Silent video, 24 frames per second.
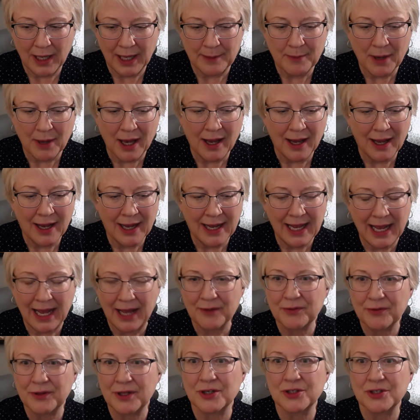am I
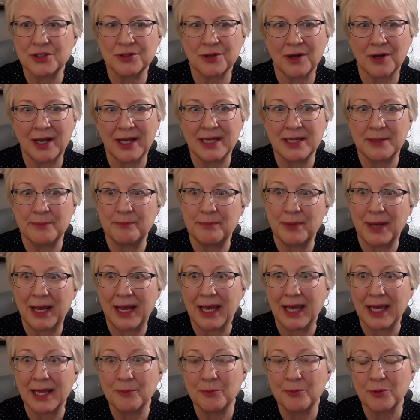out there trying to
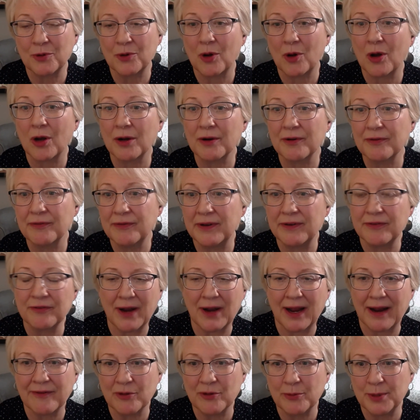ban pornography
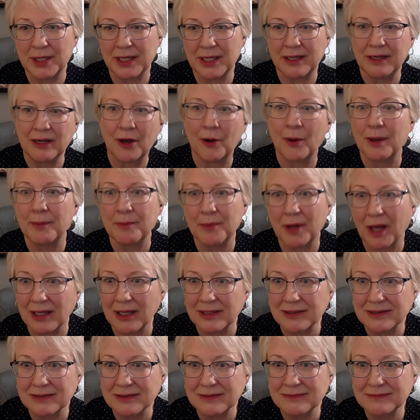for everybody? Mm-hmm. No, I'm
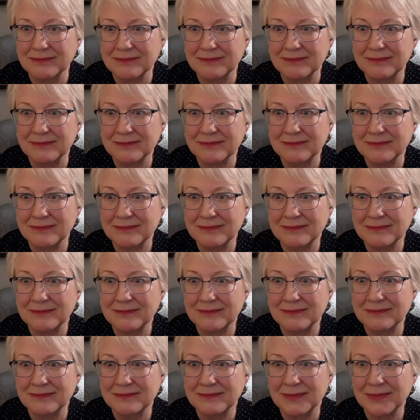not.
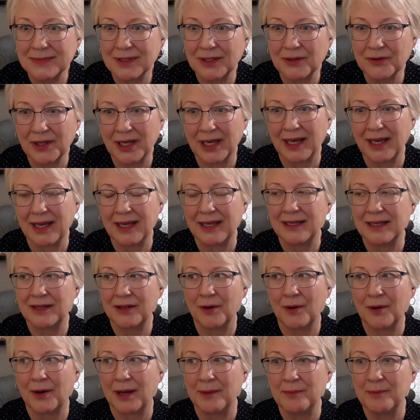Okay,
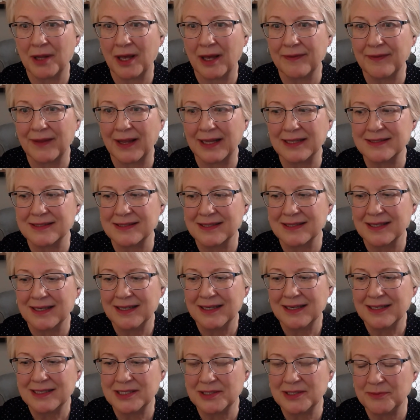no, I'm not. That's
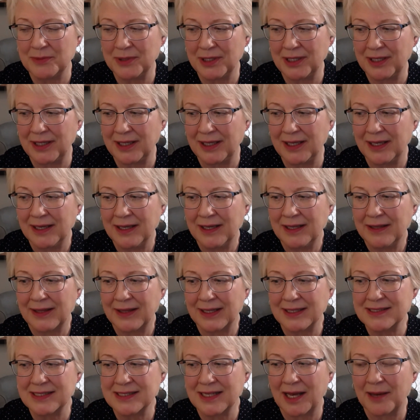to me,
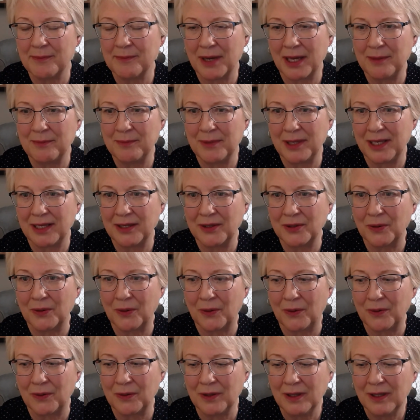that's not my main
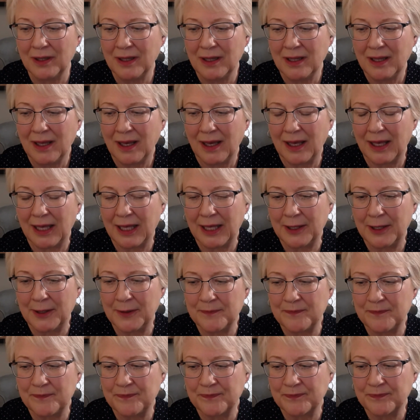goal.
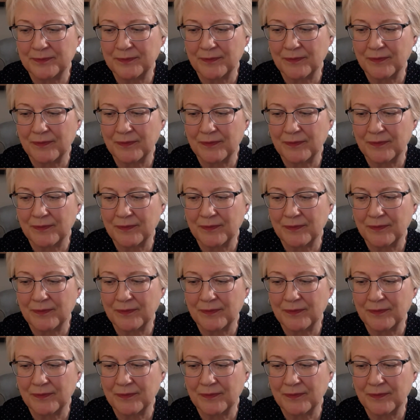Um,